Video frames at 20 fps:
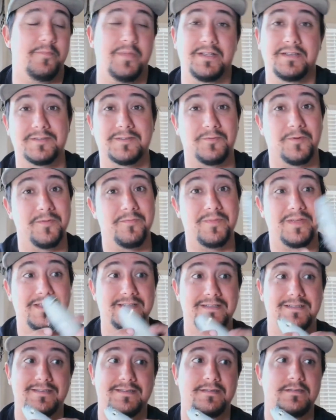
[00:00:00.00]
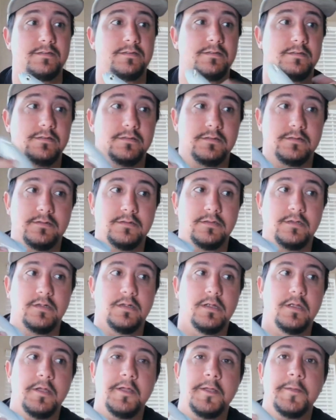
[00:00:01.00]
big swim baits,
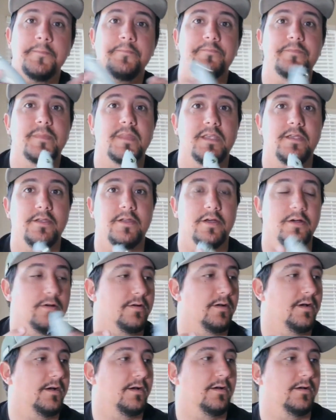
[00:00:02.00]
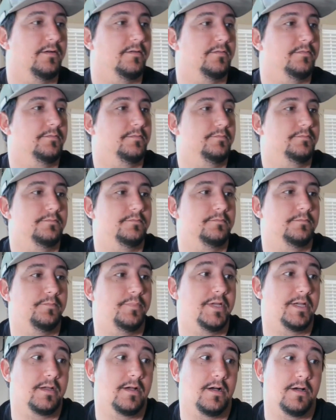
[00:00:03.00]

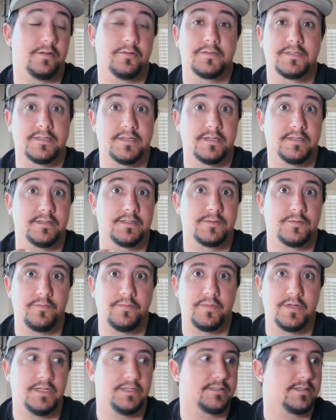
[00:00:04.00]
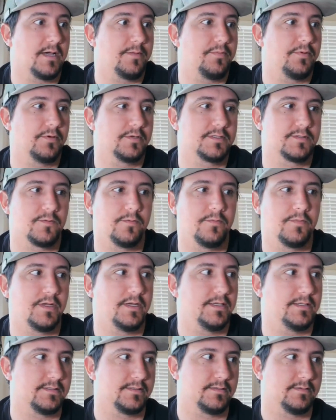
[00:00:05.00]
big Huddleston swim baits, top hook swim
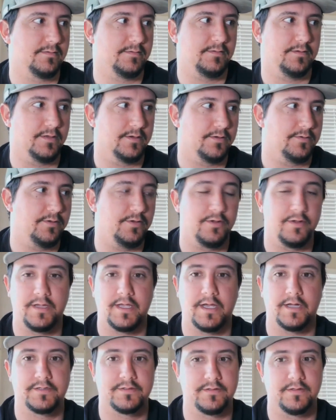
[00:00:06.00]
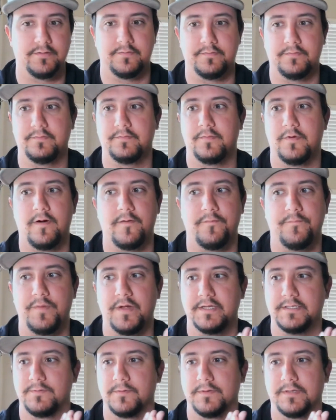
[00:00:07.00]
baits, you can catch them off
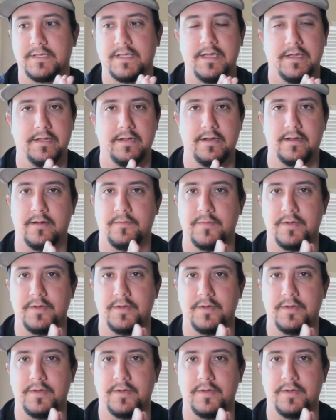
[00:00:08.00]
beds with that.